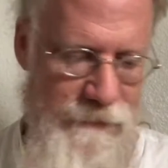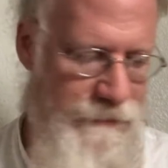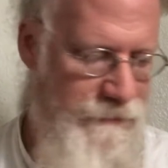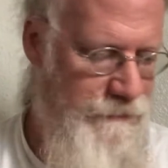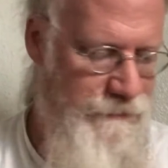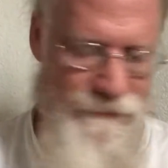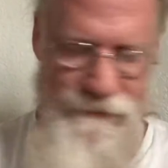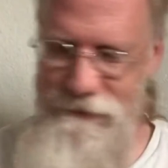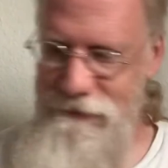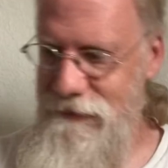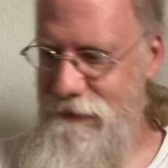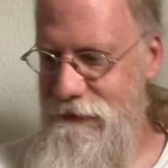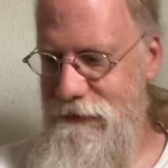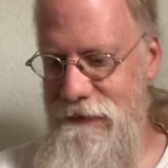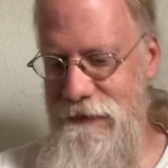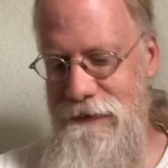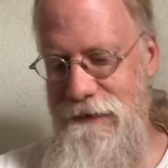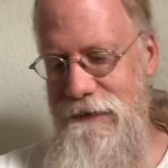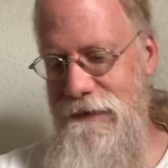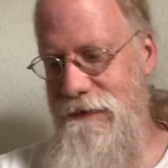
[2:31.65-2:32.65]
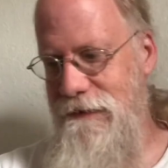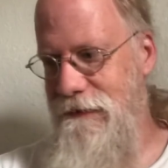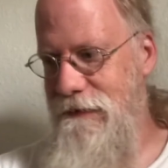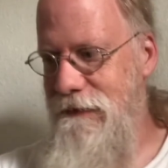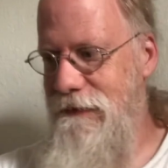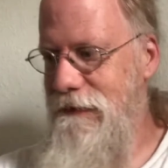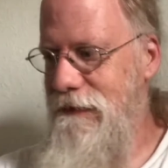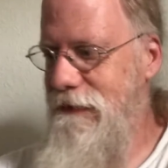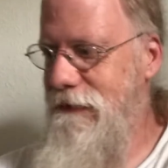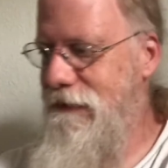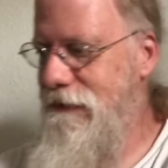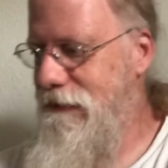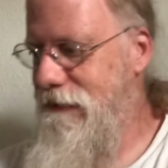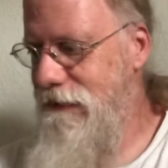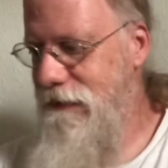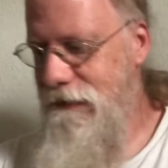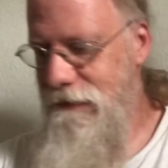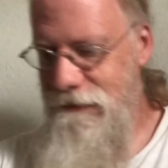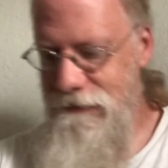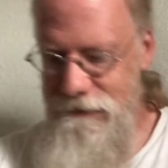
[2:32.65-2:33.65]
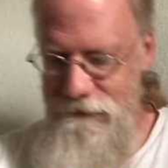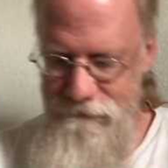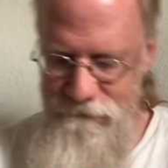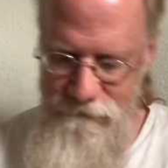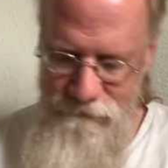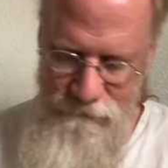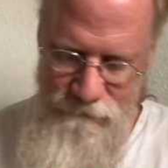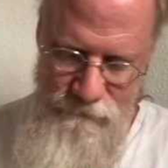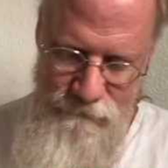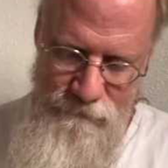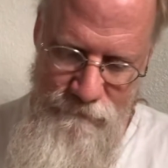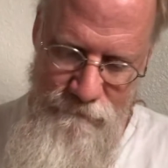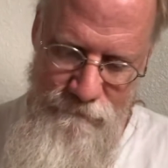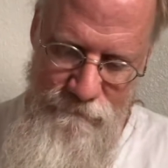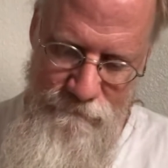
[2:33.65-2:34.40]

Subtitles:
[no speech]